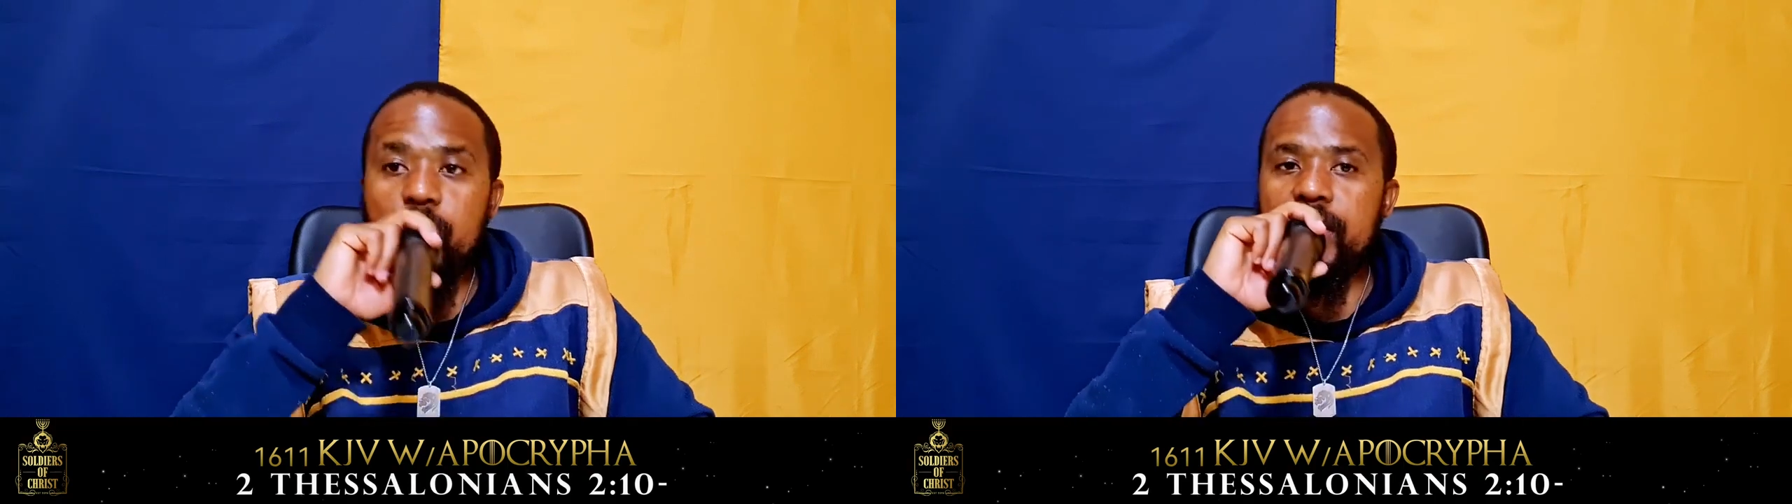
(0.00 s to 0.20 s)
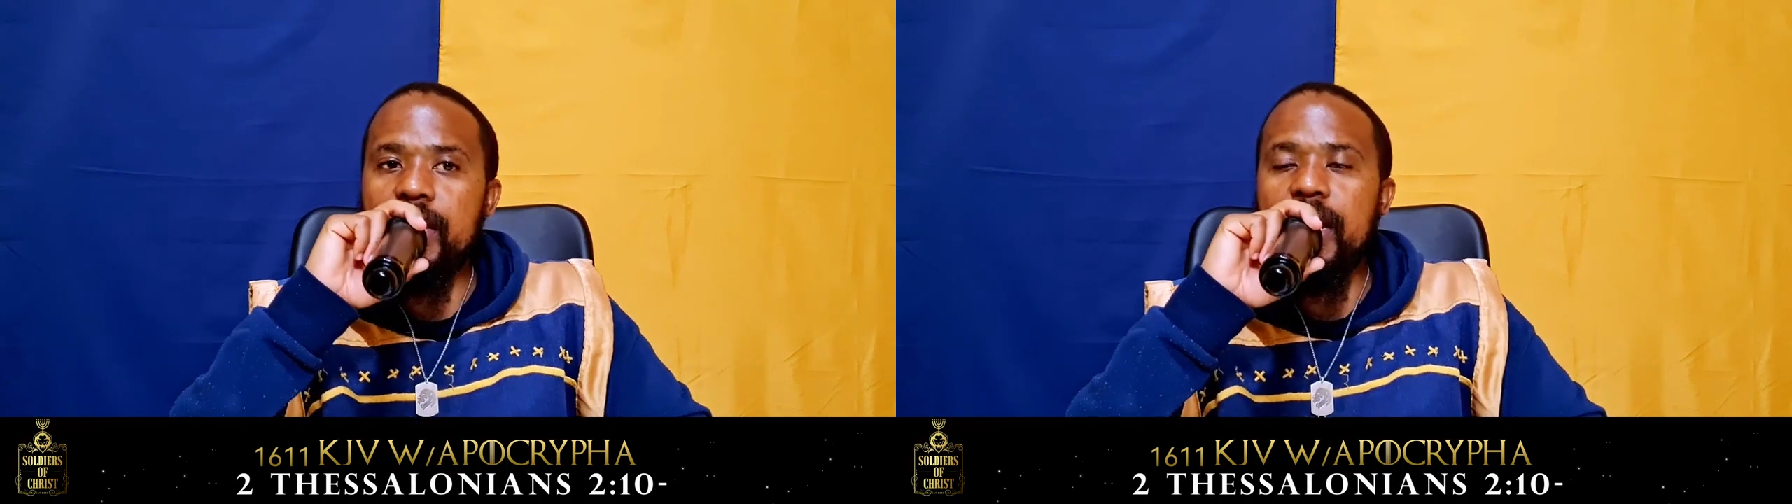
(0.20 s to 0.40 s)

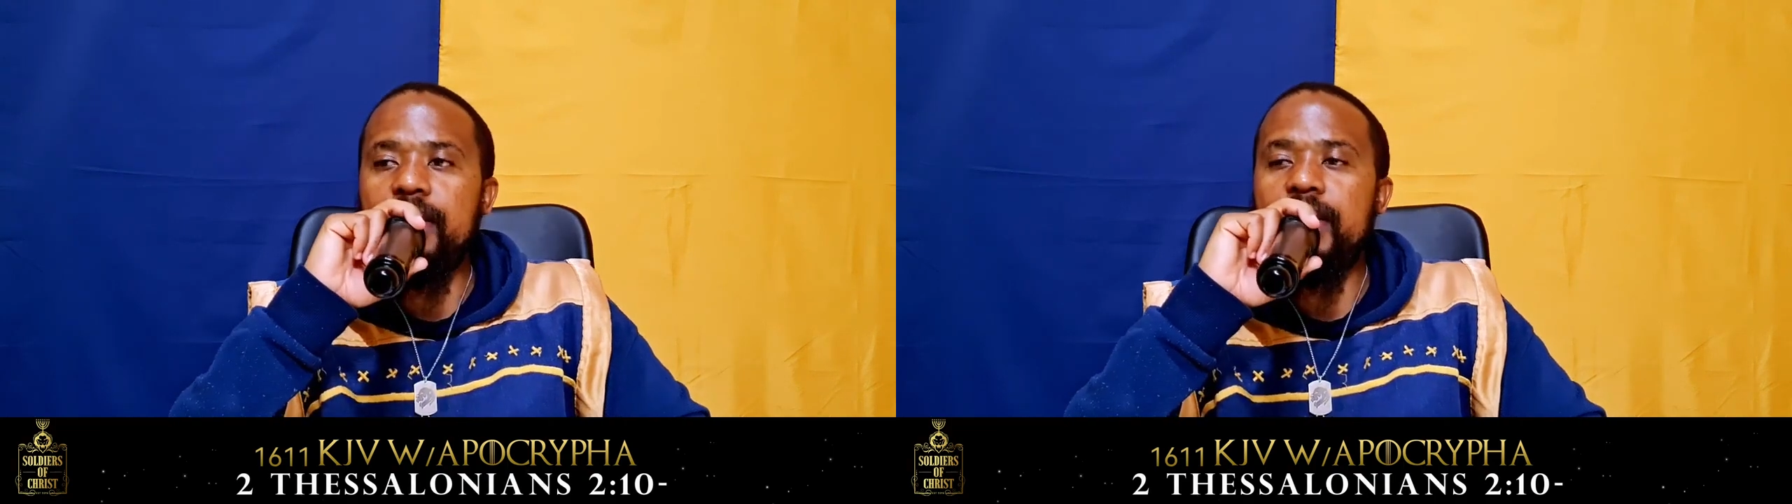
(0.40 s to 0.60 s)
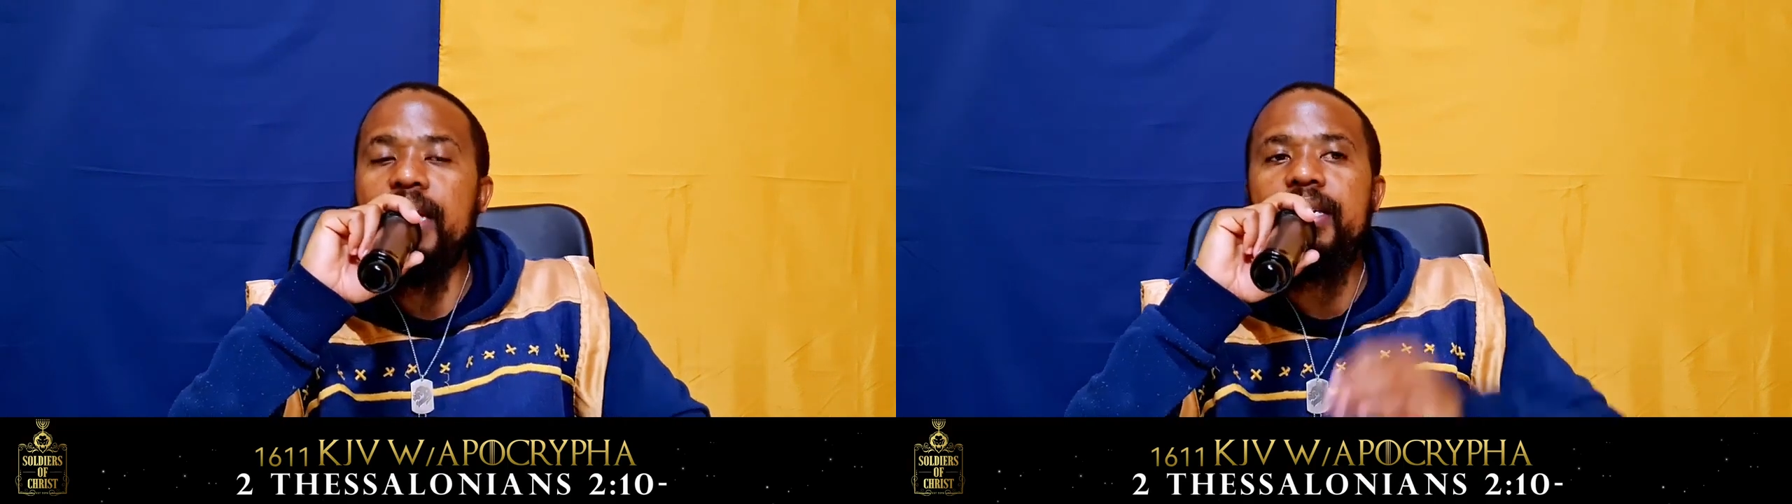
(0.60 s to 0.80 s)
You see
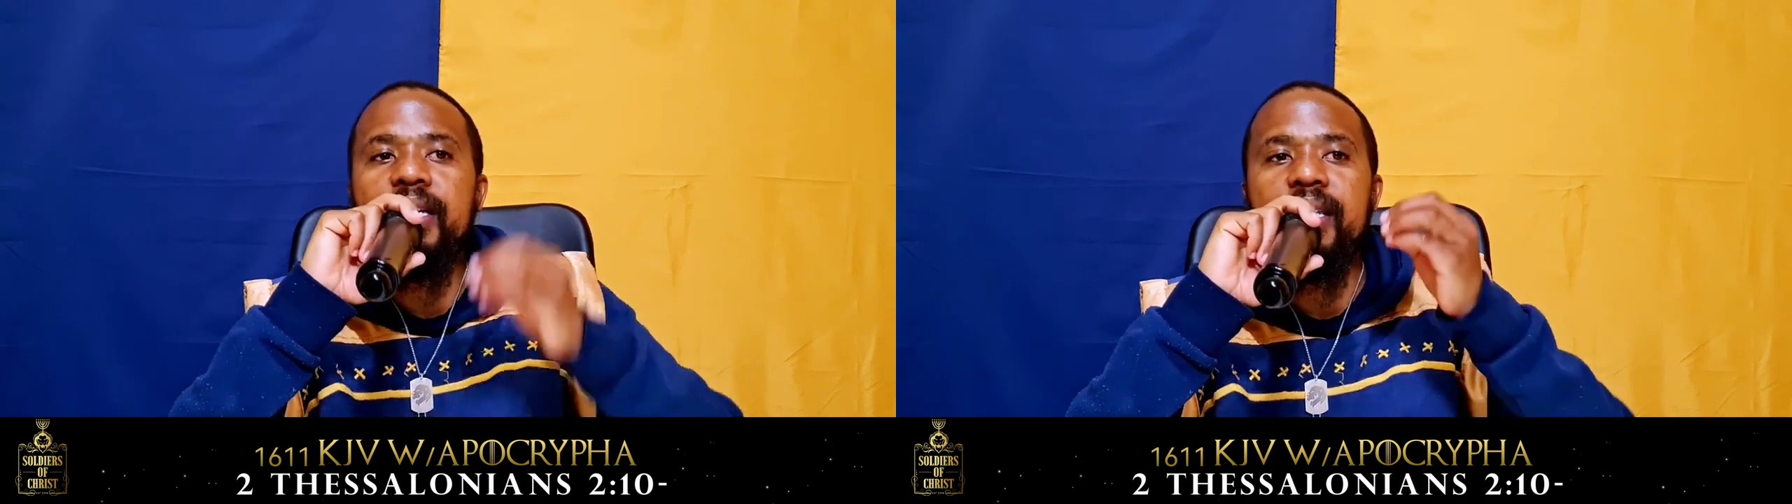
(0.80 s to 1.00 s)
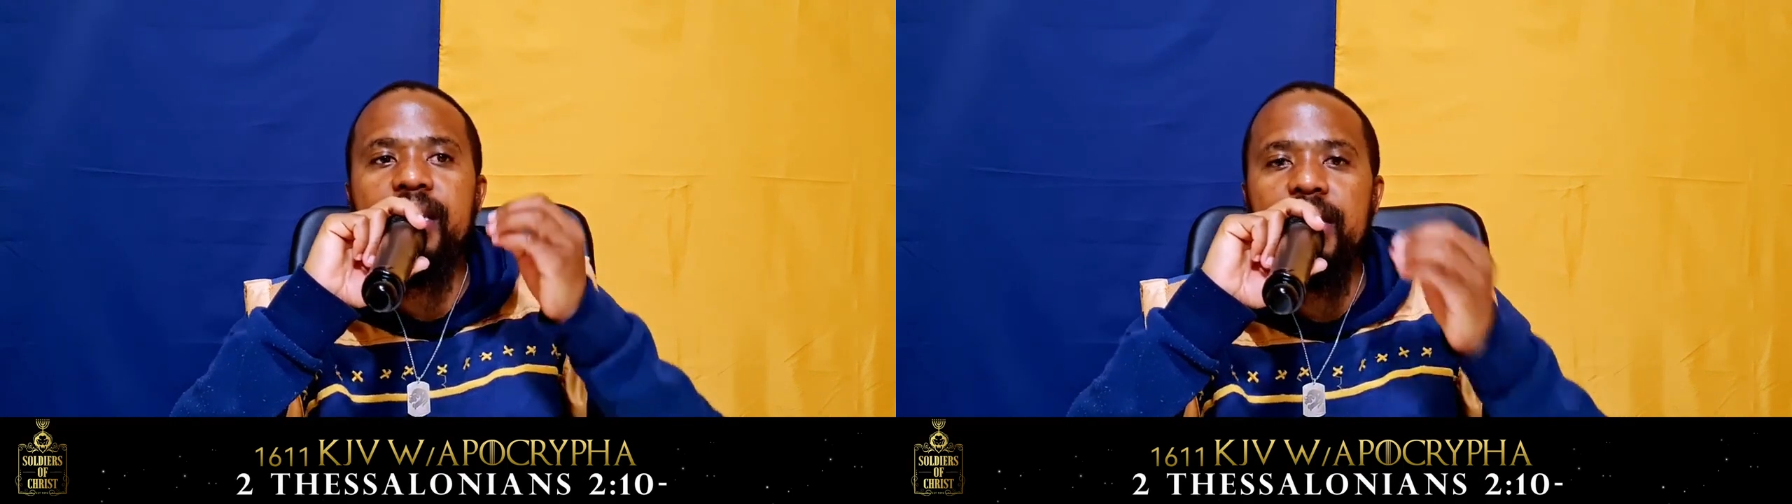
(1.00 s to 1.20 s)
that the
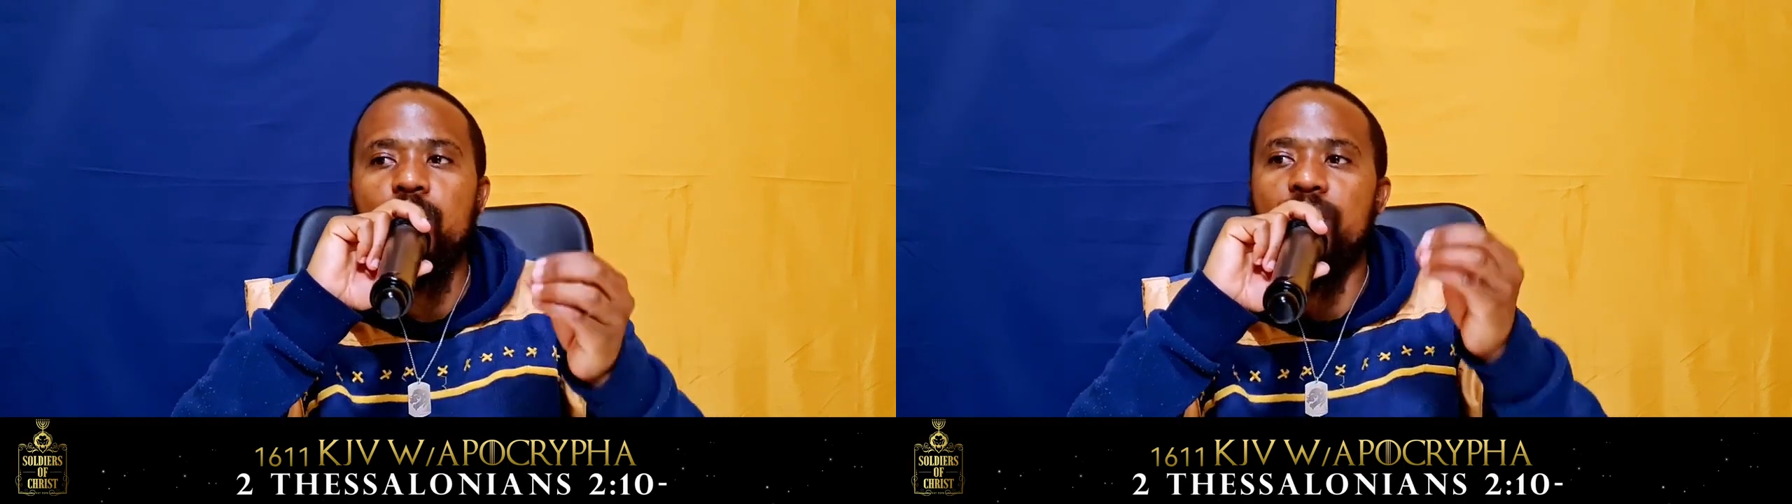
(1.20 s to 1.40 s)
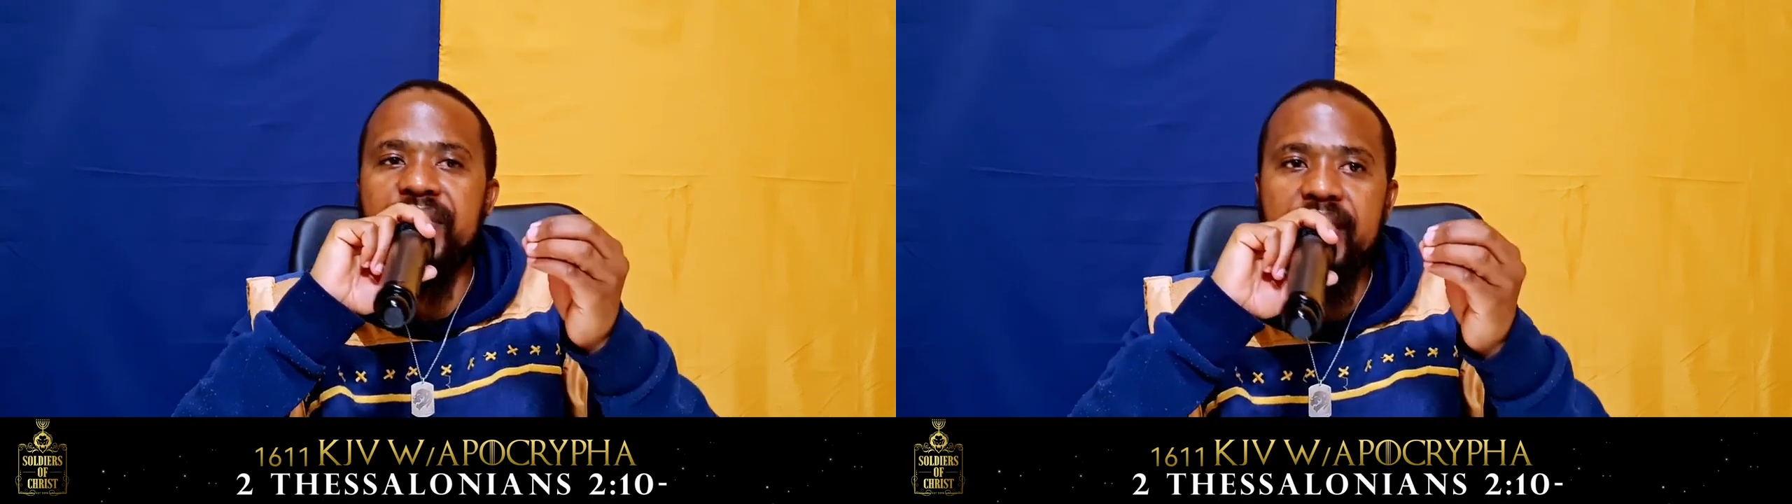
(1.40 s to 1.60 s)

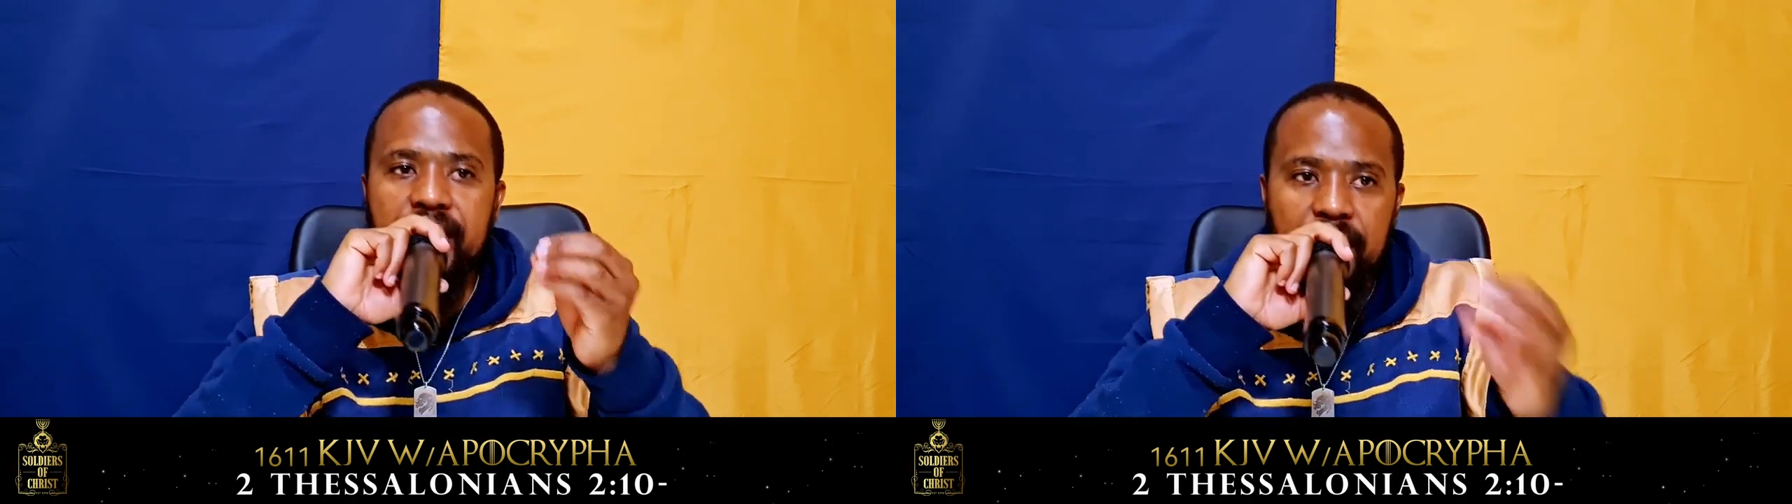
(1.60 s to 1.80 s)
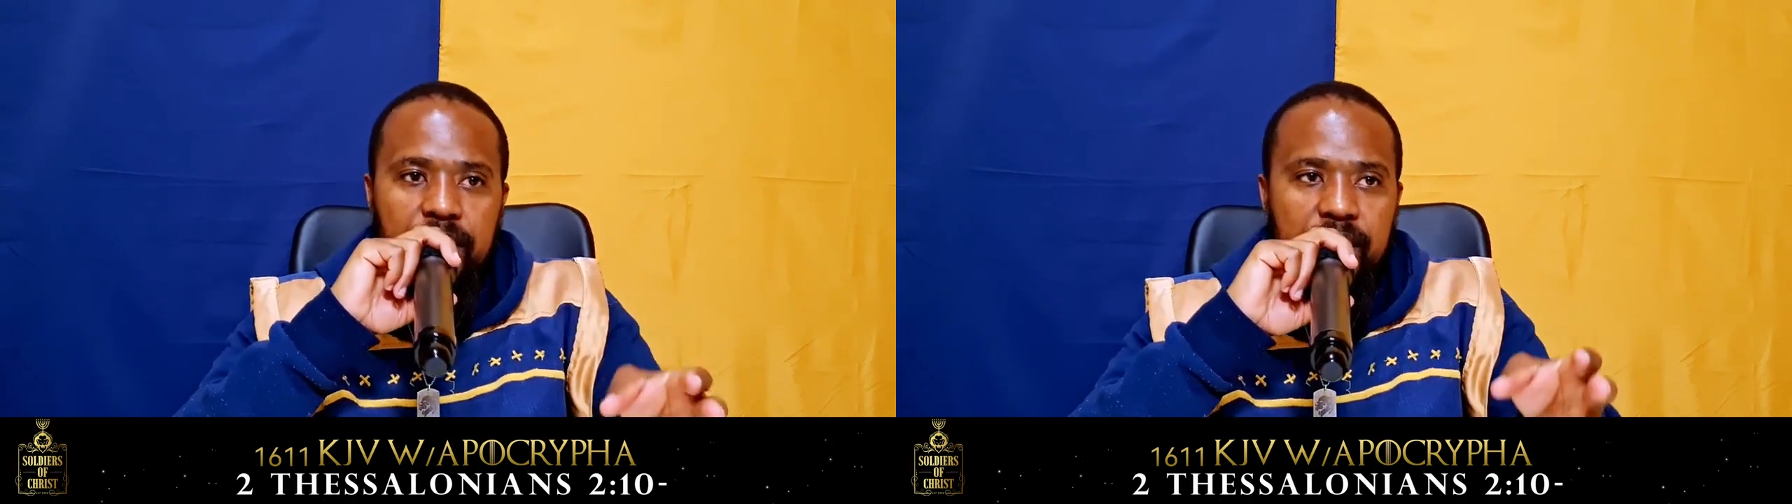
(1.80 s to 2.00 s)
deceit of
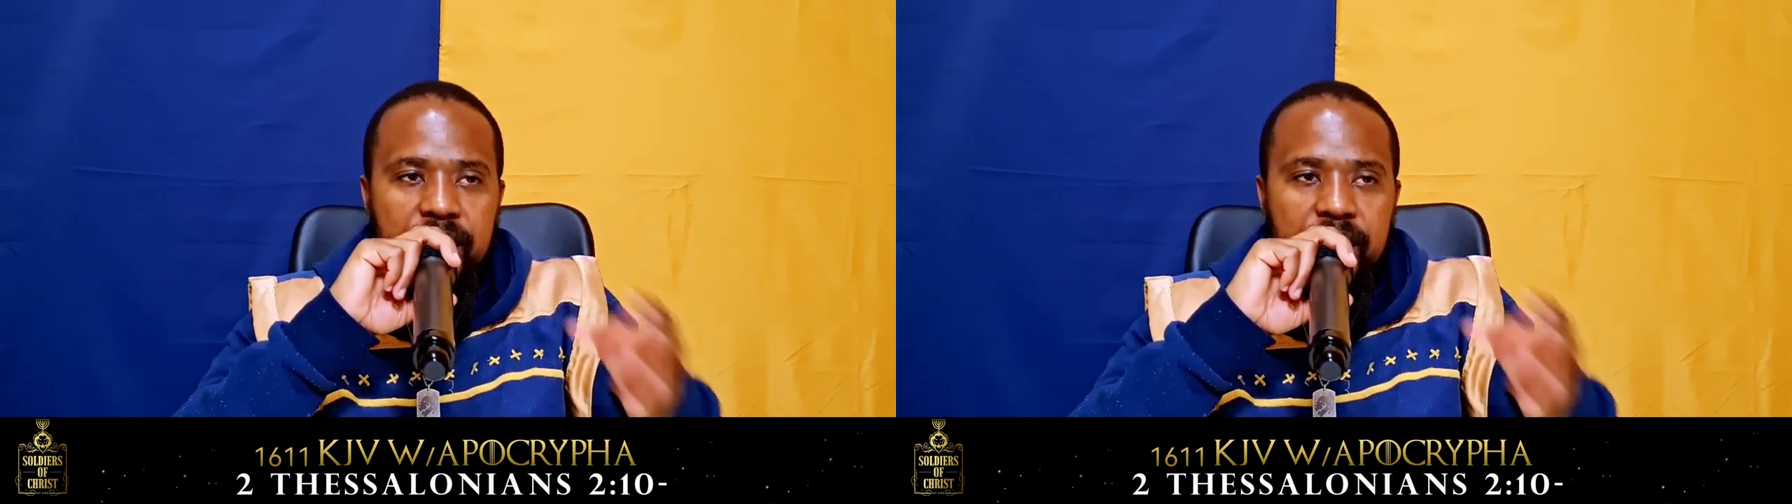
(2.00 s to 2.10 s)
sin.